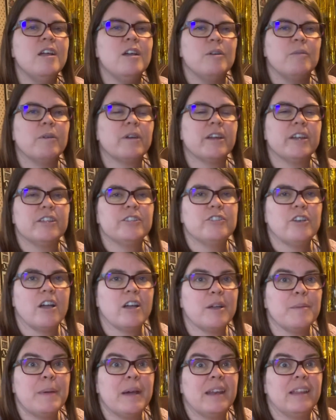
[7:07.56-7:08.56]
We're going to talk
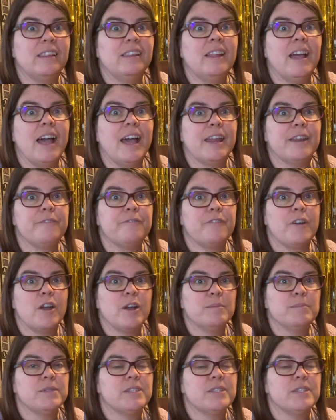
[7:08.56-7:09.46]
about a lot of farm